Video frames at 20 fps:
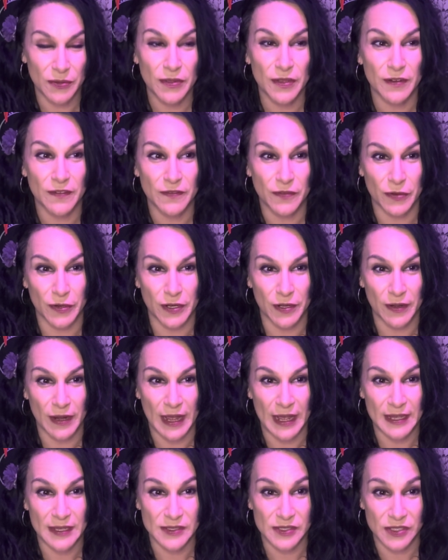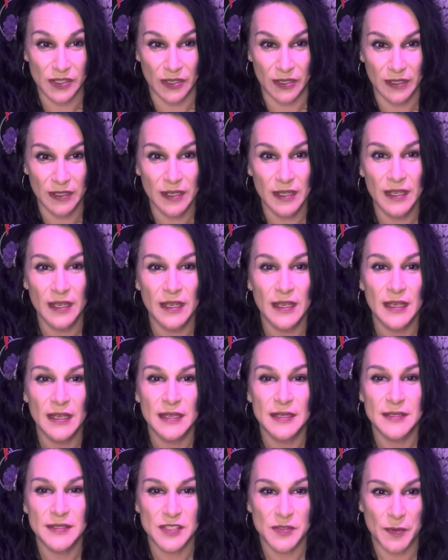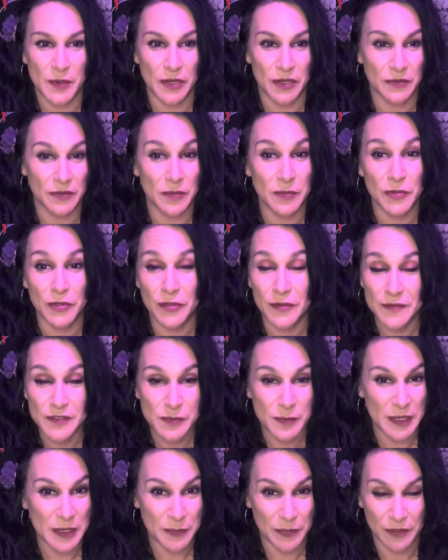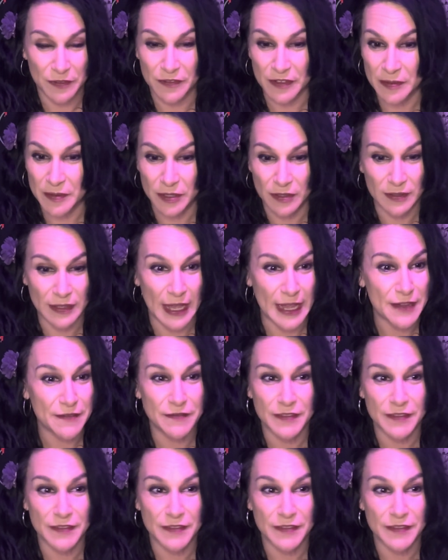They're for your highest good. Spirit removes people from your life.